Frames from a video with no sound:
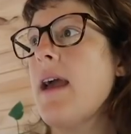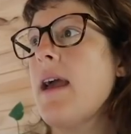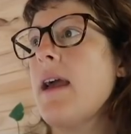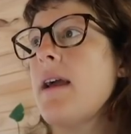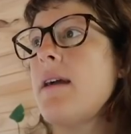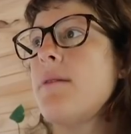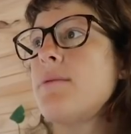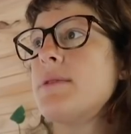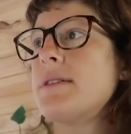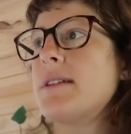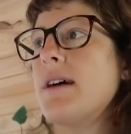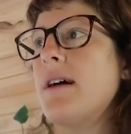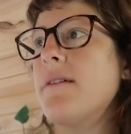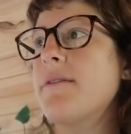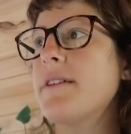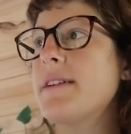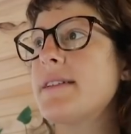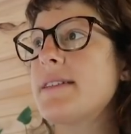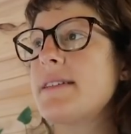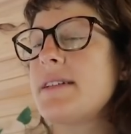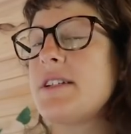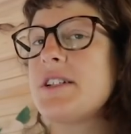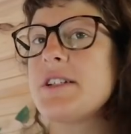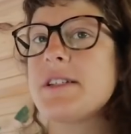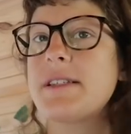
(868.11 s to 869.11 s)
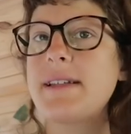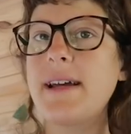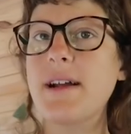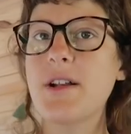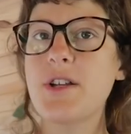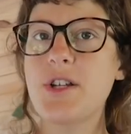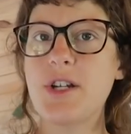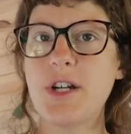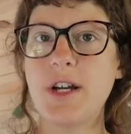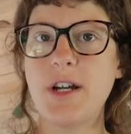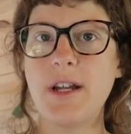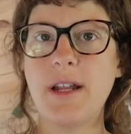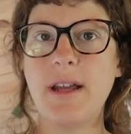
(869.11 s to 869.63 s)
it was obviously just our
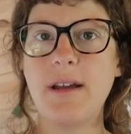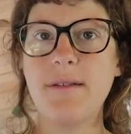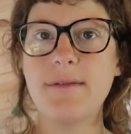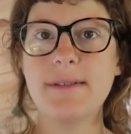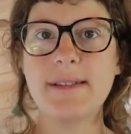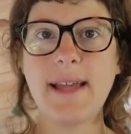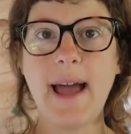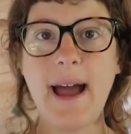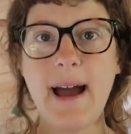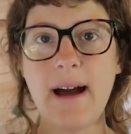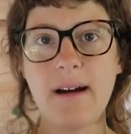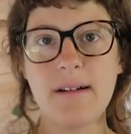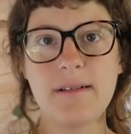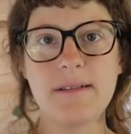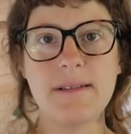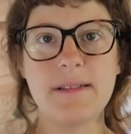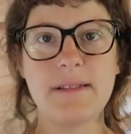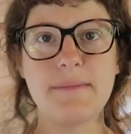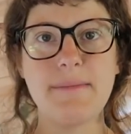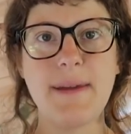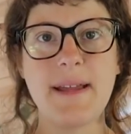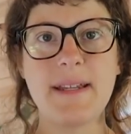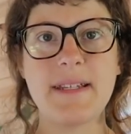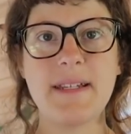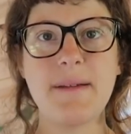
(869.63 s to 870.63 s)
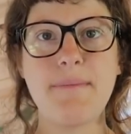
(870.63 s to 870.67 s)
journey it was how it's meant